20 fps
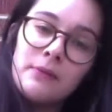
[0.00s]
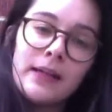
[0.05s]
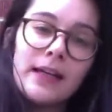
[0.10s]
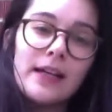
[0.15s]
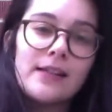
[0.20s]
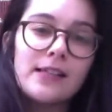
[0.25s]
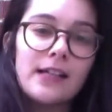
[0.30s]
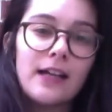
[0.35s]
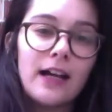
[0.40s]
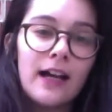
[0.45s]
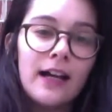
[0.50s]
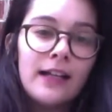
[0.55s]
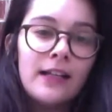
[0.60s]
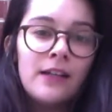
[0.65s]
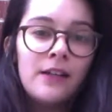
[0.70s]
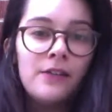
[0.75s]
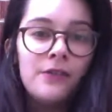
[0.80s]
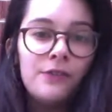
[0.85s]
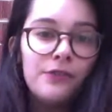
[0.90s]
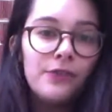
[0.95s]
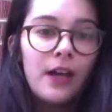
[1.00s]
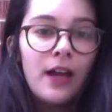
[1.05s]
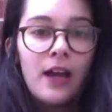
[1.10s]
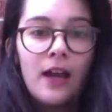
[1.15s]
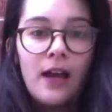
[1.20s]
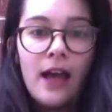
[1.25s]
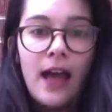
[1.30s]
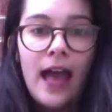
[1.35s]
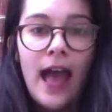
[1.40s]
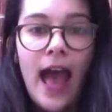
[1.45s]
because it kind of
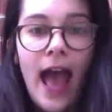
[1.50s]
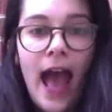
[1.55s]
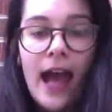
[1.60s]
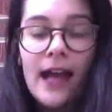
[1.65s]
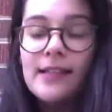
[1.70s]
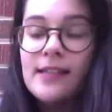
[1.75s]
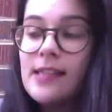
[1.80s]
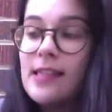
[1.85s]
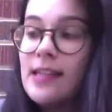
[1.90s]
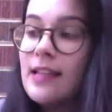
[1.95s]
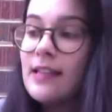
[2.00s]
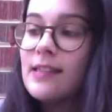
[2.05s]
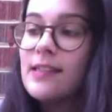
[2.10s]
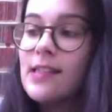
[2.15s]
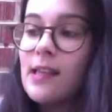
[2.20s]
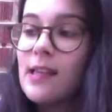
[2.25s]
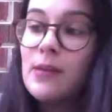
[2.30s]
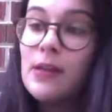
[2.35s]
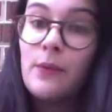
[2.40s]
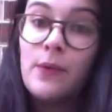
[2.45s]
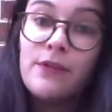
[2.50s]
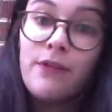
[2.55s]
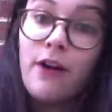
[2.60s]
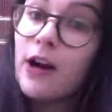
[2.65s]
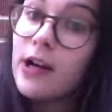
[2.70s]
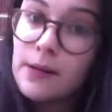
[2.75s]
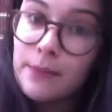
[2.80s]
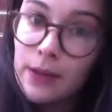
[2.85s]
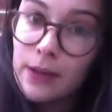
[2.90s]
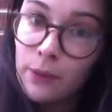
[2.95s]
adds in something we've
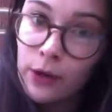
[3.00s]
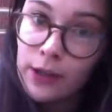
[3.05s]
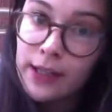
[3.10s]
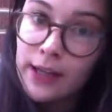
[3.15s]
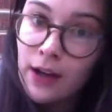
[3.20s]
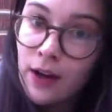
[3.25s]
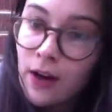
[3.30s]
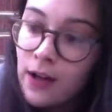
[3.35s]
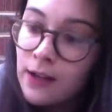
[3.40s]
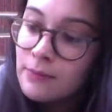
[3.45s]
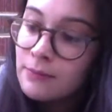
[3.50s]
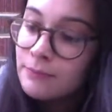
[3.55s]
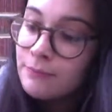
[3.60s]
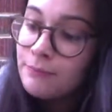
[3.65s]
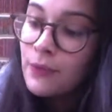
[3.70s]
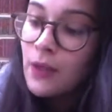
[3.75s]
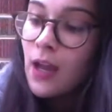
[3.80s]
already been working on.